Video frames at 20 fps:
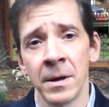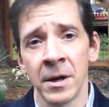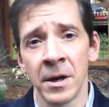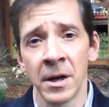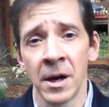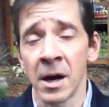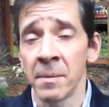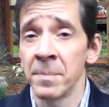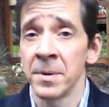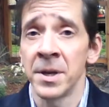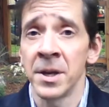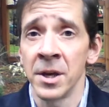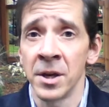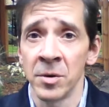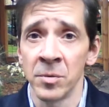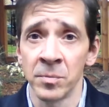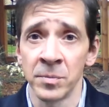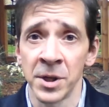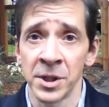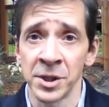I
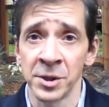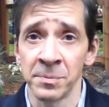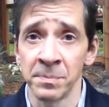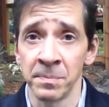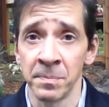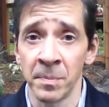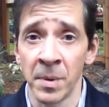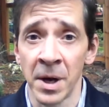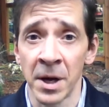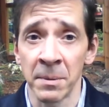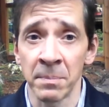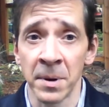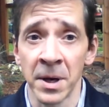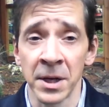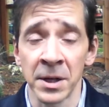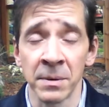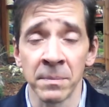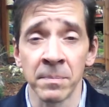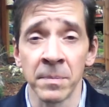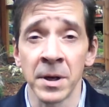begin just
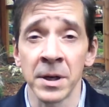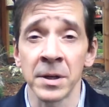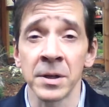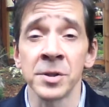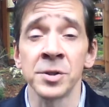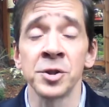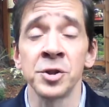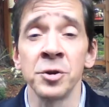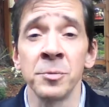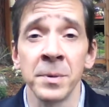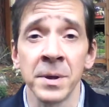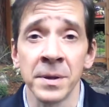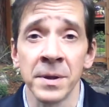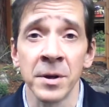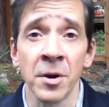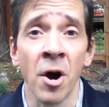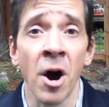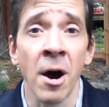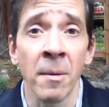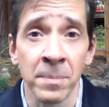by assuming
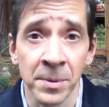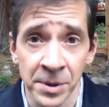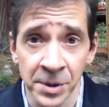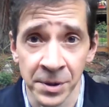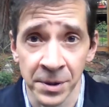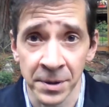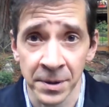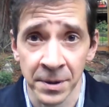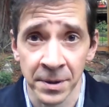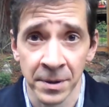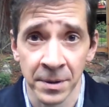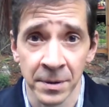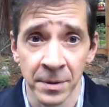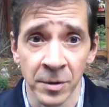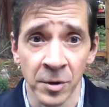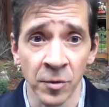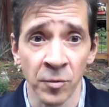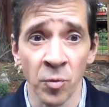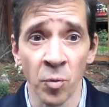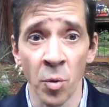the opposite
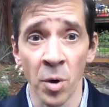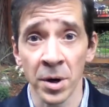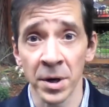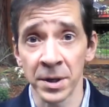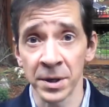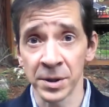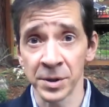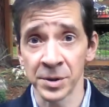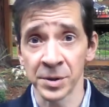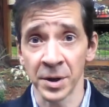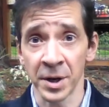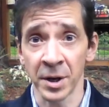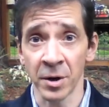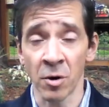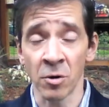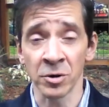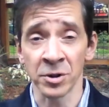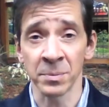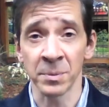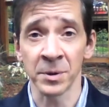of what it is that I
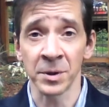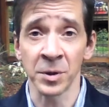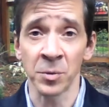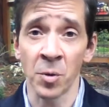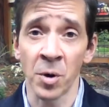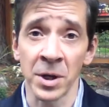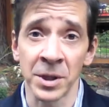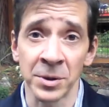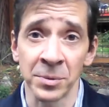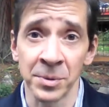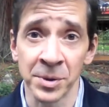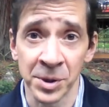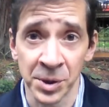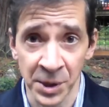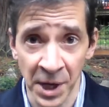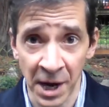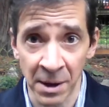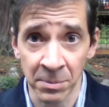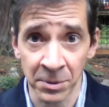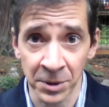ultimately want to
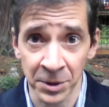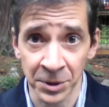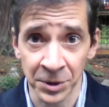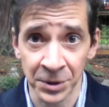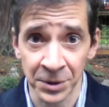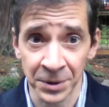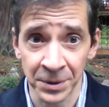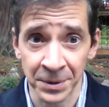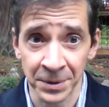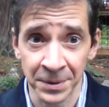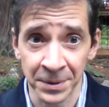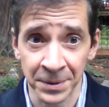establish.